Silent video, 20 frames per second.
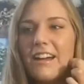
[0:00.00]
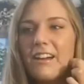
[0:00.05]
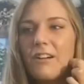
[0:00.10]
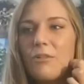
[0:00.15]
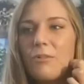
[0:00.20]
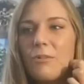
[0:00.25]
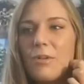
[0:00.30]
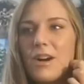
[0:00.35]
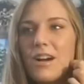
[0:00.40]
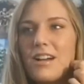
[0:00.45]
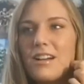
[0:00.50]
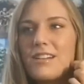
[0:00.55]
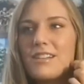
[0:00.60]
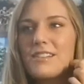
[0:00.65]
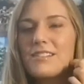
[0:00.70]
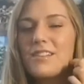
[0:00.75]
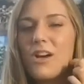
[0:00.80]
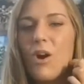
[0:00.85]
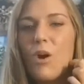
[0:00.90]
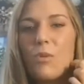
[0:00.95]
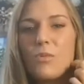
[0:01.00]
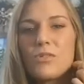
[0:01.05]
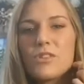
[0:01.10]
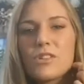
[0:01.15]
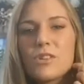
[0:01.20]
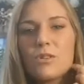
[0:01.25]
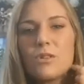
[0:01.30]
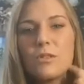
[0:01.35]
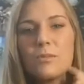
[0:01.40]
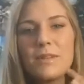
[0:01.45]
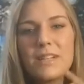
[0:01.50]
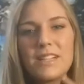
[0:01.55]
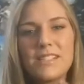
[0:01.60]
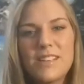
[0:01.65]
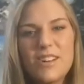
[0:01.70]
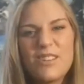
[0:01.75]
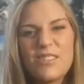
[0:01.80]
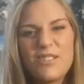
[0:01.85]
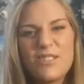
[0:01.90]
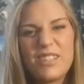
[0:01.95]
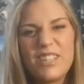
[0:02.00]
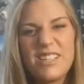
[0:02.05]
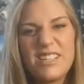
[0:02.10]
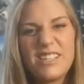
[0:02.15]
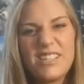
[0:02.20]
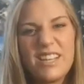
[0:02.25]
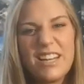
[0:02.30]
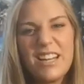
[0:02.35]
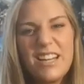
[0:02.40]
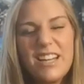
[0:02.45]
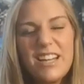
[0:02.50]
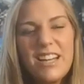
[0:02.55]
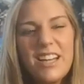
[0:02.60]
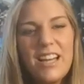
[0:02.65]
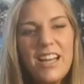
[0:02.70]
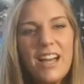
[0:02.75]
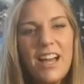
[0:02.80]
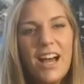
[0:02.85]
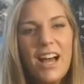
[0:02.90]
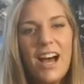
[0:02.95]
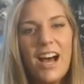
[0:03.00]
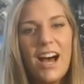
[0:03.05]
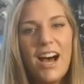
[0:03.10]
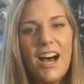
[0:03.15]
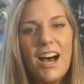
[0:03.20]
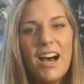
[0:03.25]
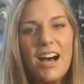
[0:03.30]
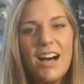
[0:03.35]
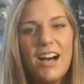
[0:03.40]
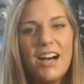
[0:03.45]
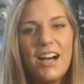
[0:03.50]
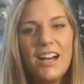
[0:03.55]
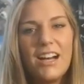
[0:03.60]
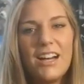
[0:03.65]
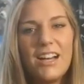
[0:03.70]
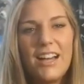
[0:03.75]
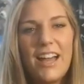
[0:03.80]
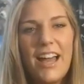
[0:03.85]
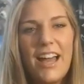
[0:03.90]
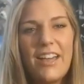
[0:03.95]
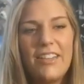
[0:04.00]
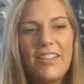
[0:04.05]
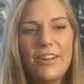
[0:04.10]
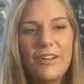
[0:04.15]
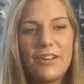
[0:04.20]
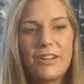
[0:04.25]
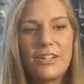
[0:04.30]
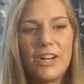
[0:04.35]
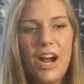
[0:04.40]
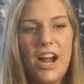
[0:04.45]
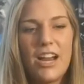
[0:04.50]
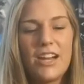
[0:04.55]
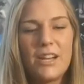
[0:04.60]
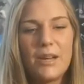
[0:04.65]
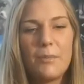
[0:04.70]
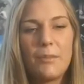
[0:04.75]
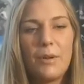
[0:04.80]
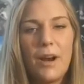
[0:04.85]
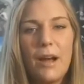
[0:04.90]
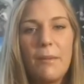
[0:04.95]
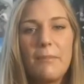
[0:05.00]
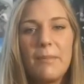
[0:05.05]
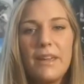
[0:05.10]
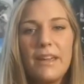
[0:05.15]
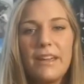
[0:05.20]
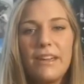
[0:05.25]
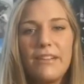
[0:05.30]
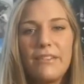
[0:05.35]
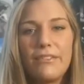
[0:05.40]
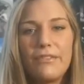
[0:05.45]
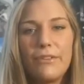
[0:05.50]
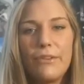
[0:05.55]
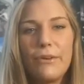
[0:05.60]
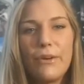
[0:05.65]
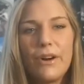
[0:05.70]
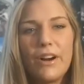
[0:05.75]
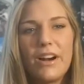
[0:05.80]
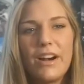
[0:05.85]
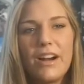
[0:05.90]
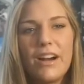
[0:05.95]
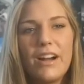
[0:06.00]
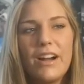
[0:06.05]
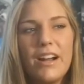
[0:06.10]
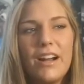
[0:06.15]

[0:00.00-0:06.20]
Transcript: was homeschooled because I was really sick, and they were trying to prep me for